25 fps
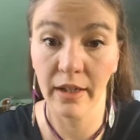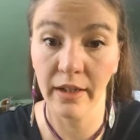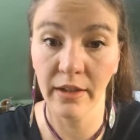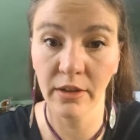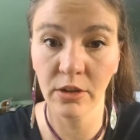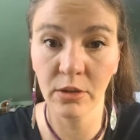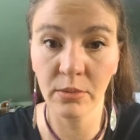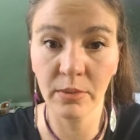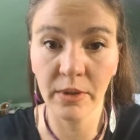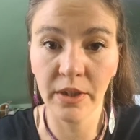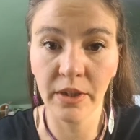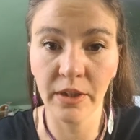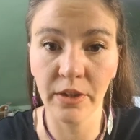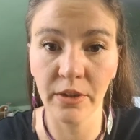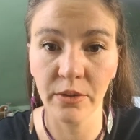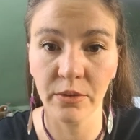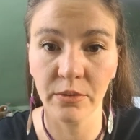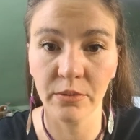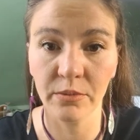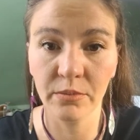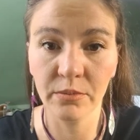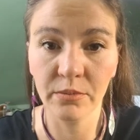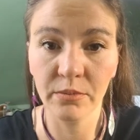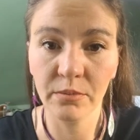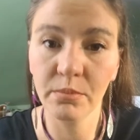I don't know about you,
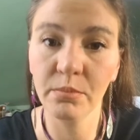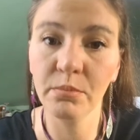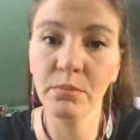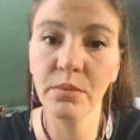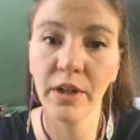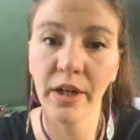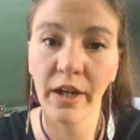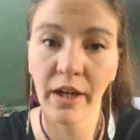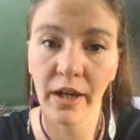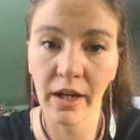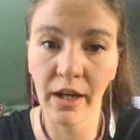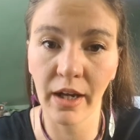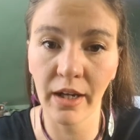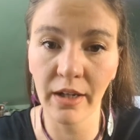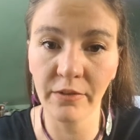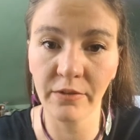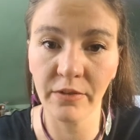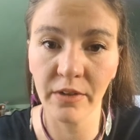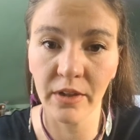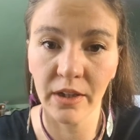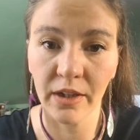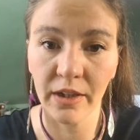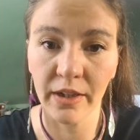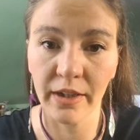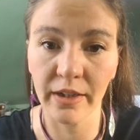but I
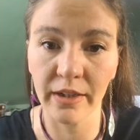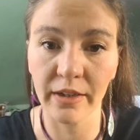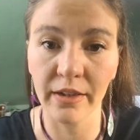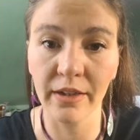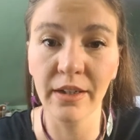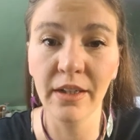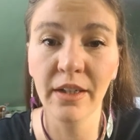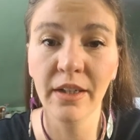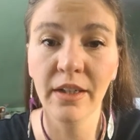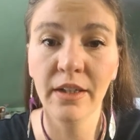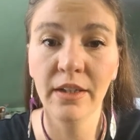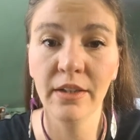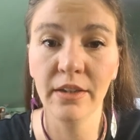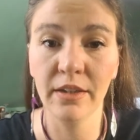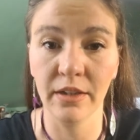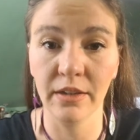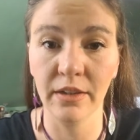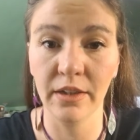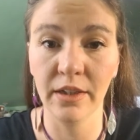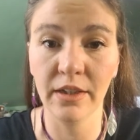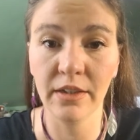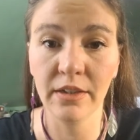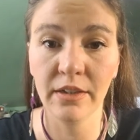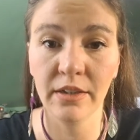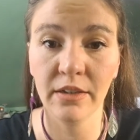feel like the
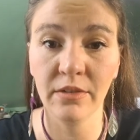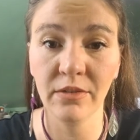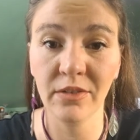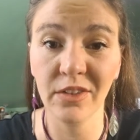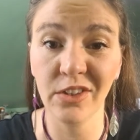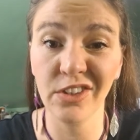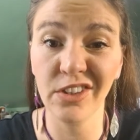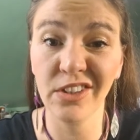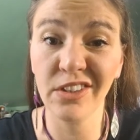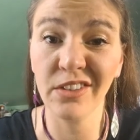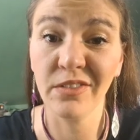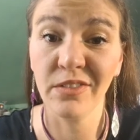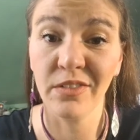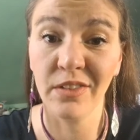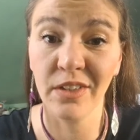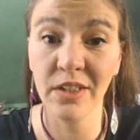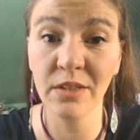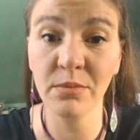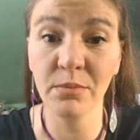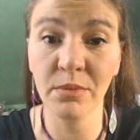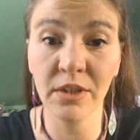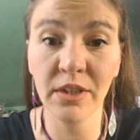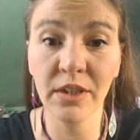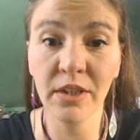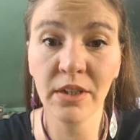LinkedIn version of
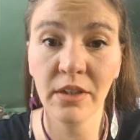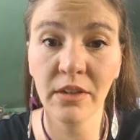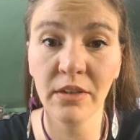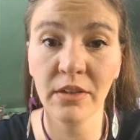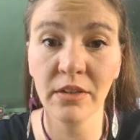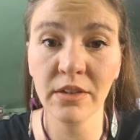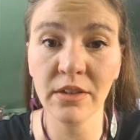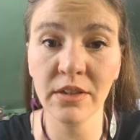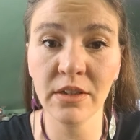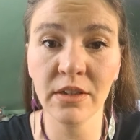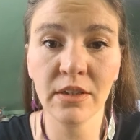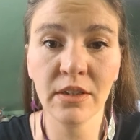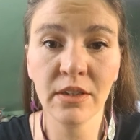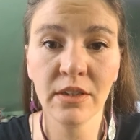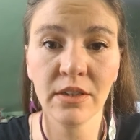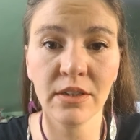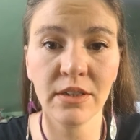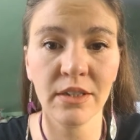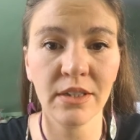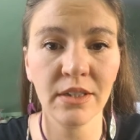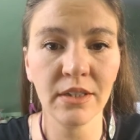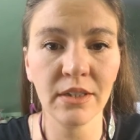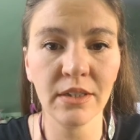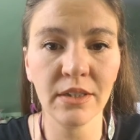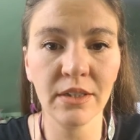this particular
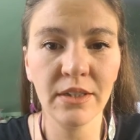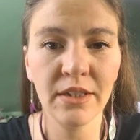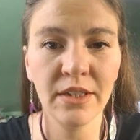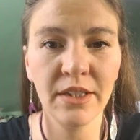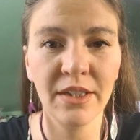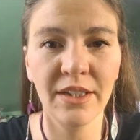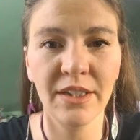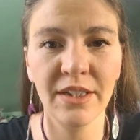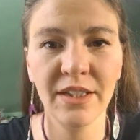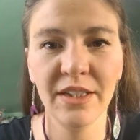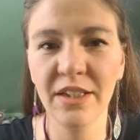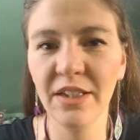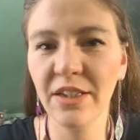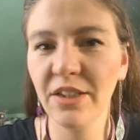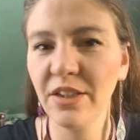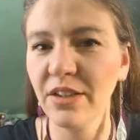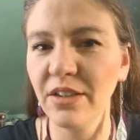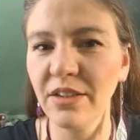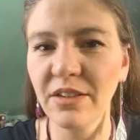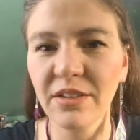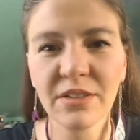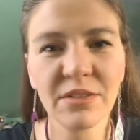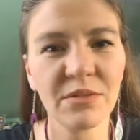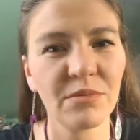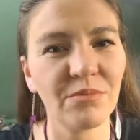statistic
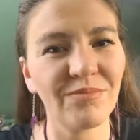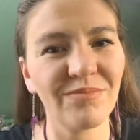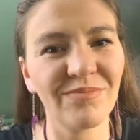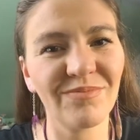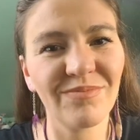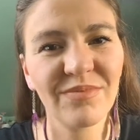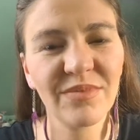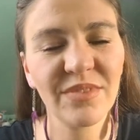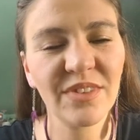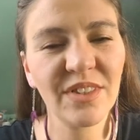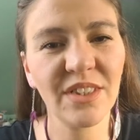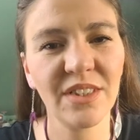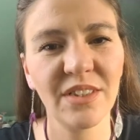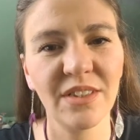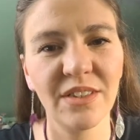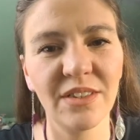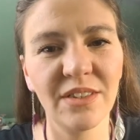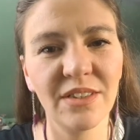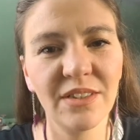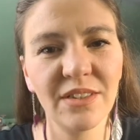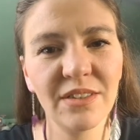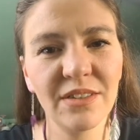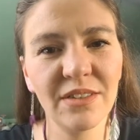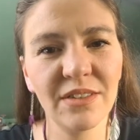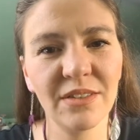just
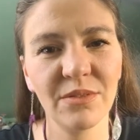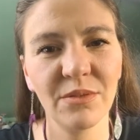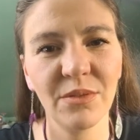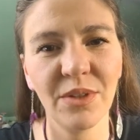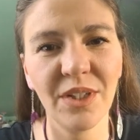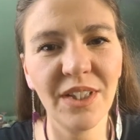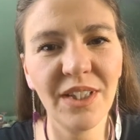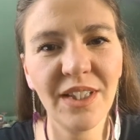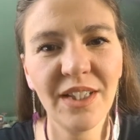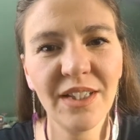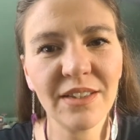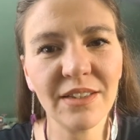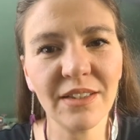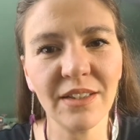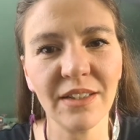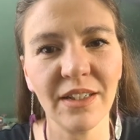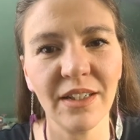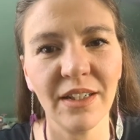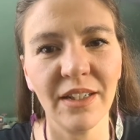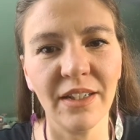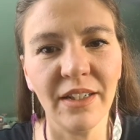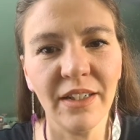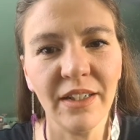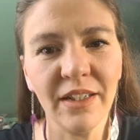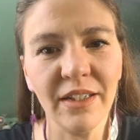really isn't
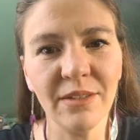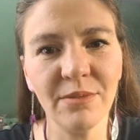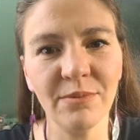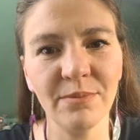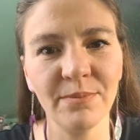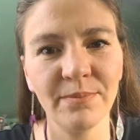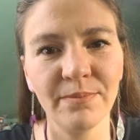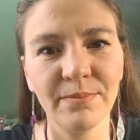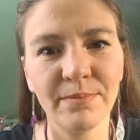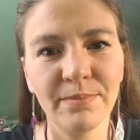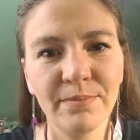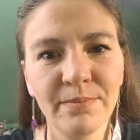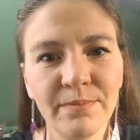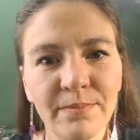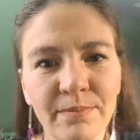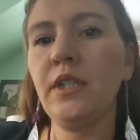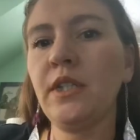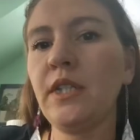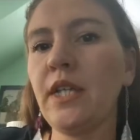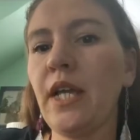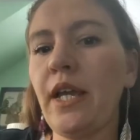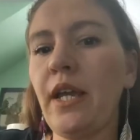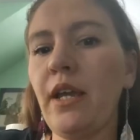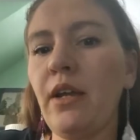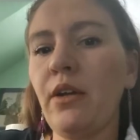cutting it. The
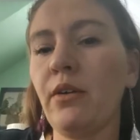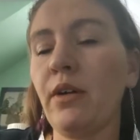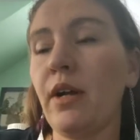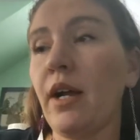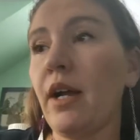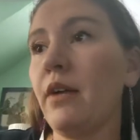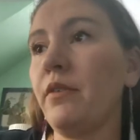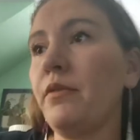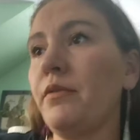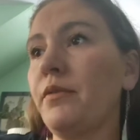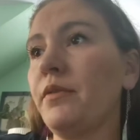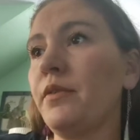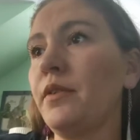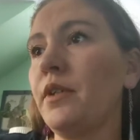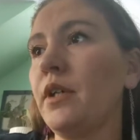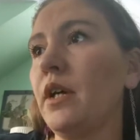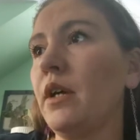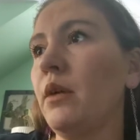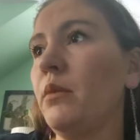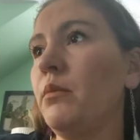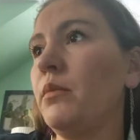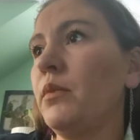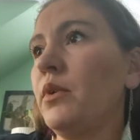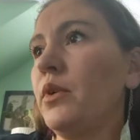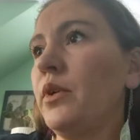second graph,
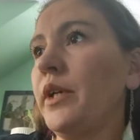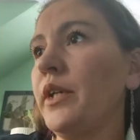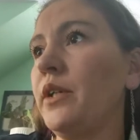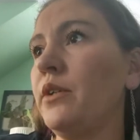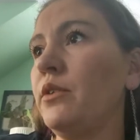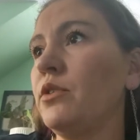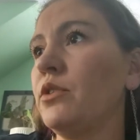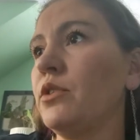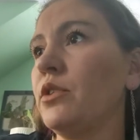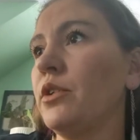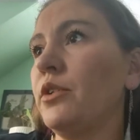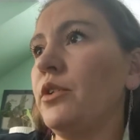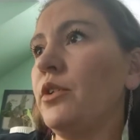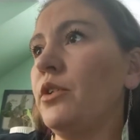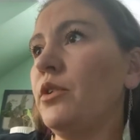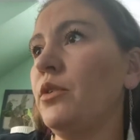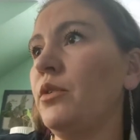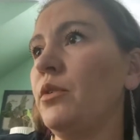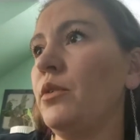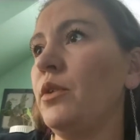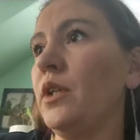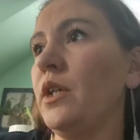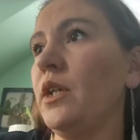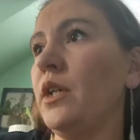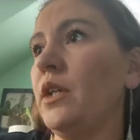I'm going to show you
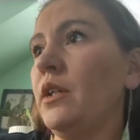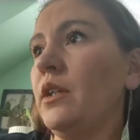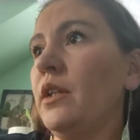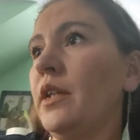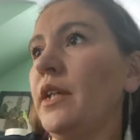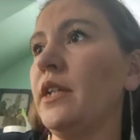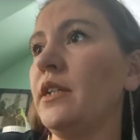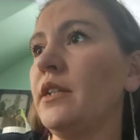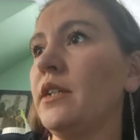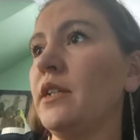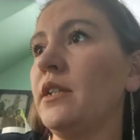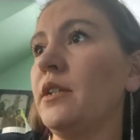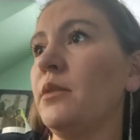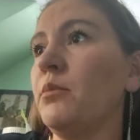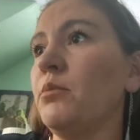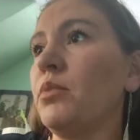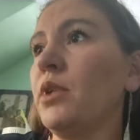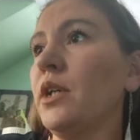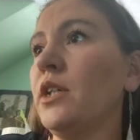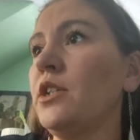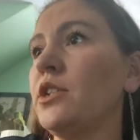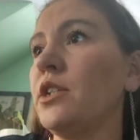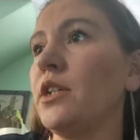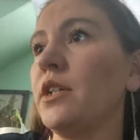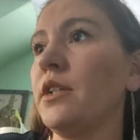the LinkedIn
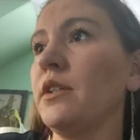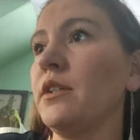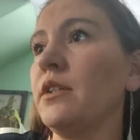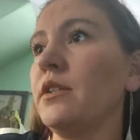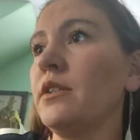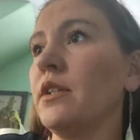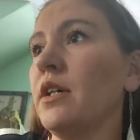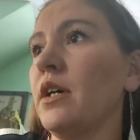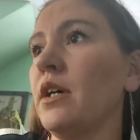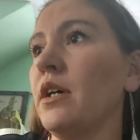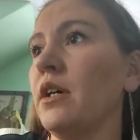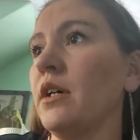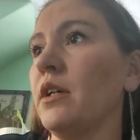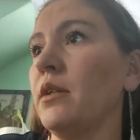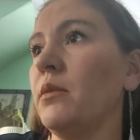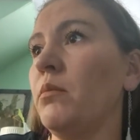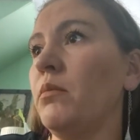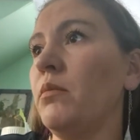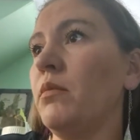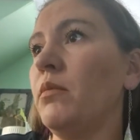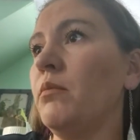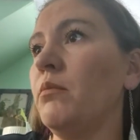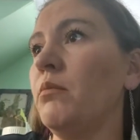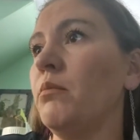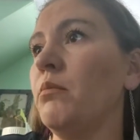impressions
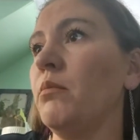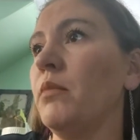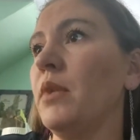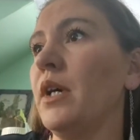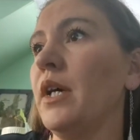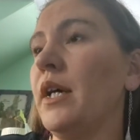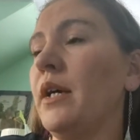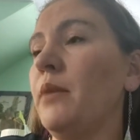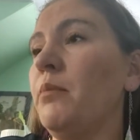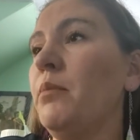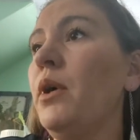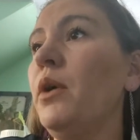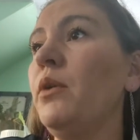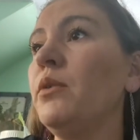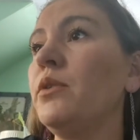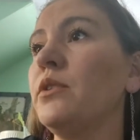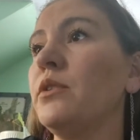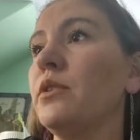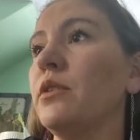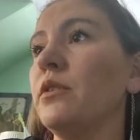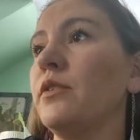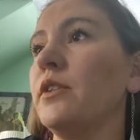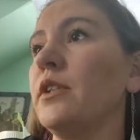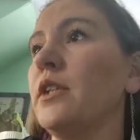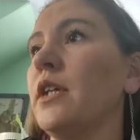on my posts
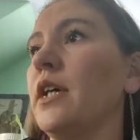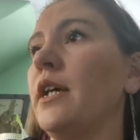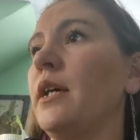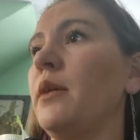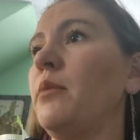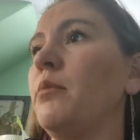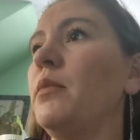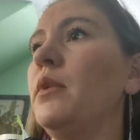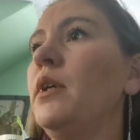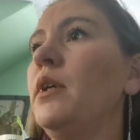over time.